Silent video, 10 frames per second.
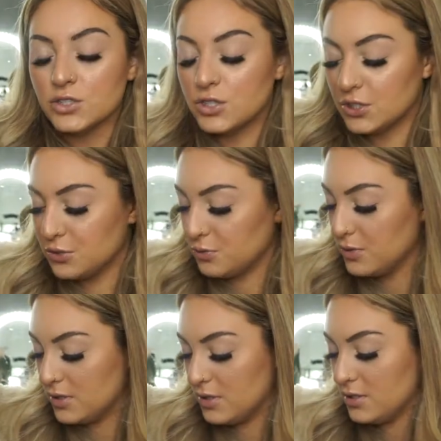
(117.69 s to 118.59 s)
2.
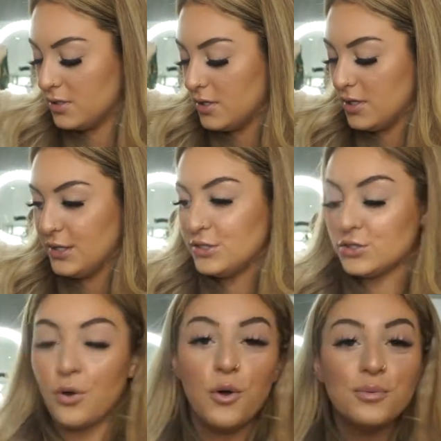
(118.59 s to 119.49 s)

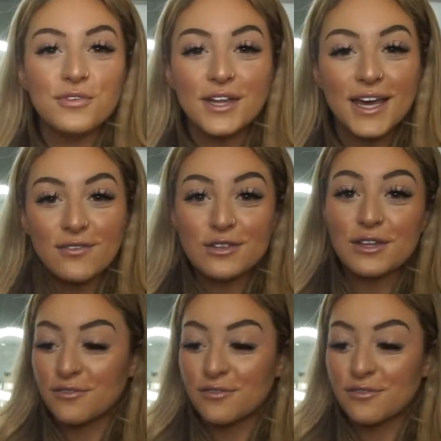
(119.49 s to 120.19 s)
So hopefully everything